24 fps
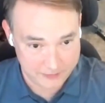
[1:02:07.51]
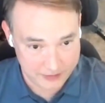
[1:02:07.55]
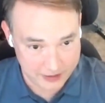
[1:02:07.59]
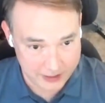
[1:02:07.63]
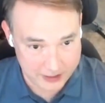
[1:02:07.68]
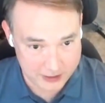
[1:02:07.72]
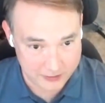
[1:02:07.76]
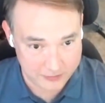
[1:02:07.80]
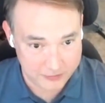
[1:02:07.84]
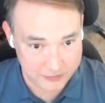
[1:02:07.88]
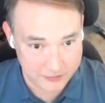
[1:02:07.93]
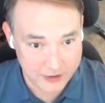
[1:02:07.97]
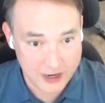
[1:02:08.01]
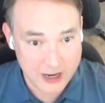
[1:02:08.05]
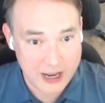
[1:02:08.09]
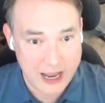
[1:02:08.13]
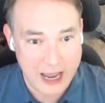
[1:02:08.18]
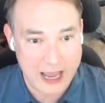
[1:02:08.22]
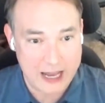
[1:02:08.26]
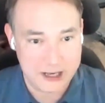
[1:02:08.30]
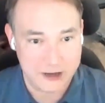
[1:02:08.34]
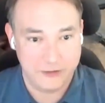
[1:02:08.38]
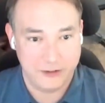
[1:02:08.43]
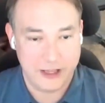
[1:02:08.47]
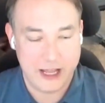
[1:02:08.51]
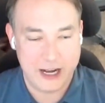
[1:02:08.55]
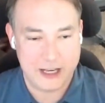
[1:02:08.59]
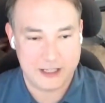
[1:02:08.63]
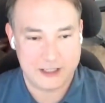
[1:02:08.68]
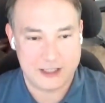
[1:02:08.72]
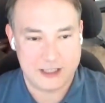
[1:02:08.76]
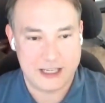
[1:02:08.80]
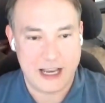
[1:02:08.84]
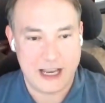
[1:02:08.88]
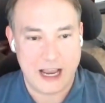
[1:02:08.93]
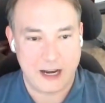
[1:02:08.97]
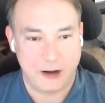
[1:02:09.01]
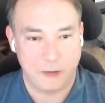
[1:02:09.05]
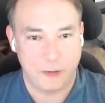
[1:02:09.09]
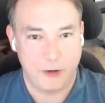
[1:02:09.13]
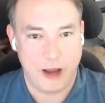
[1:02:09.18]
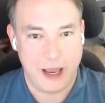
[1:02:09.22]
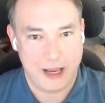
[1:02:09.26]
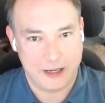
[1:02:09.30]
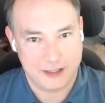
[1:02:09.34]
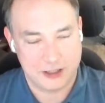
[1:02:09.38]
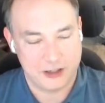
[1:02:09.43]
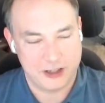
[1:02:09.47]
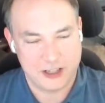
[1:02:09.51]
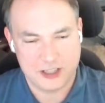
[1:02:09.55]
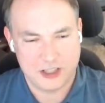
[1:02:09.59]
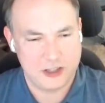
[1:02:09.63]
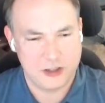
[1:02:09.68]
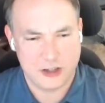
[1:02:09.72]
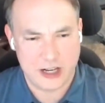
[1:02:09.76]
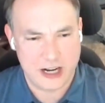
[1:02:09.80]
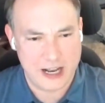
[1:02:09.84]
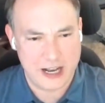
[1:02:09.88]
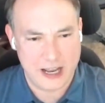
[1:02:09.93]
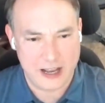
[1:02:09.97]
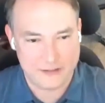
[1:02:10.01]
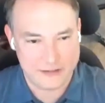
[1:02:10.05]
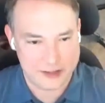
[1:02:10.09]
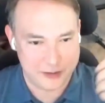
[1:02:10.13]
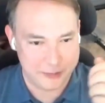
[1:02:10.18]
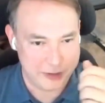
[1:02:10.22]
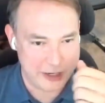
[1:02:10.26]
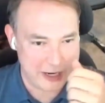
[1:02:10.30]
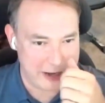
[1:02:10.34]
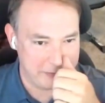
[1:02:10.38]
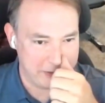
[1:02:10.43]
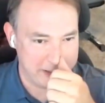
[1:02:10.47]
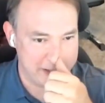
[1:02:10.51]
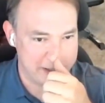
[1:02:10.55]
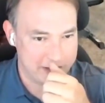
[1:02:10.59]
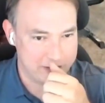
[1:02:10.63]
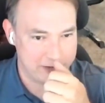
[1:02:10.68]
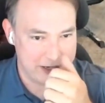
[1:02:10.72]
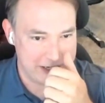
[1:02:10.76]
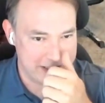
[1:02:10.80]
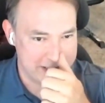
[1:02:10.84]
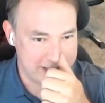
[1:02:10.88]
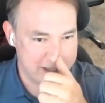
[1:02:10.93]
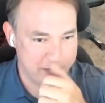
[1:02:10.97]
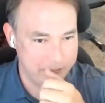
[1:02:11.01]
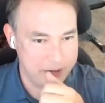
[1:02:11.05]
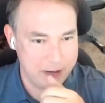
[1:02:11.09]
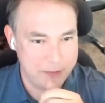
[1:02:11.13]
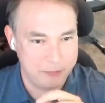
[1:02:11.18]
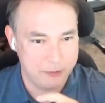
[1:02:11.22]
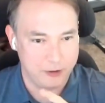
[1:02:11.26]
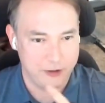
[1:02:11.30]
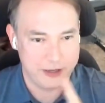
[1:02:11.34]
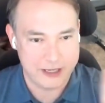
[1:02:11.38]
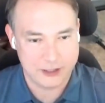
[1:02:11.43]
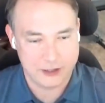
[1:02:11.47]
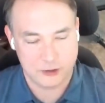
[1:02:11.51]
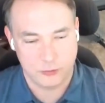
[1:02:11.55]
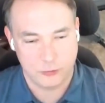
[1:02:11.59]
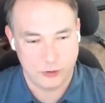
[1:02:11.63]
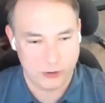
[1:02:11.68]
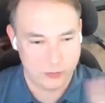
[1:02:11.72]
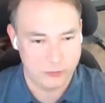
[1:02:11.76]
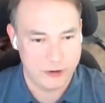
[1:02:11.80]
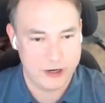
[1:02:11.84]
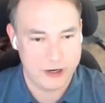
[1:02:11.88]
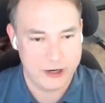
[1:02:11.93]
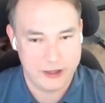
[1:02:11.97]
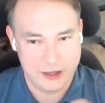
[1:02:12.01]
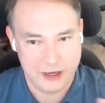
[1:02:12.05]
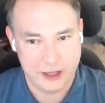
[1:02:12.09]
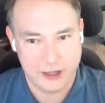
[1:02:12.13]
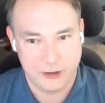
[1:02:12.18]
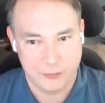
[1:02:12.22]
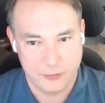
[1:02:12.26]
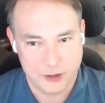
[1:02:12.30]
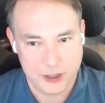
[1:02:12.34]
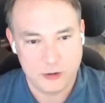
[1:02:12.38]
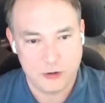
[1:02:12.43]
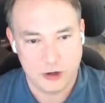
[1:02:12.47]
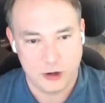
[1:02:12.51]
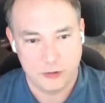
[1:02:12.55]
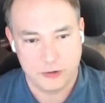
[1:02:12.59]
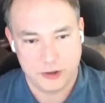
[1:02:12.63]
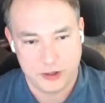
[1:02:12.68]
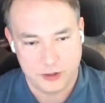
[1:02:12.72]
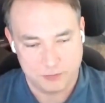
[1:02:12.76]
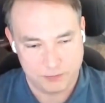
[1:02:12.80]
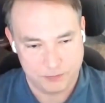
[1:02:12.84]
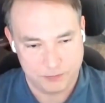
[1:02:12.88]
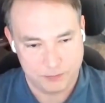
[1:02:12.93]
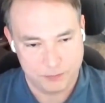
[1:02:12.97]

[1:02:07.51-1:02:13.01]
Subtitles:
And you've let it stack rank. So because you're going to have some anomalies, right? Some people will answer one way or the other, but you go with the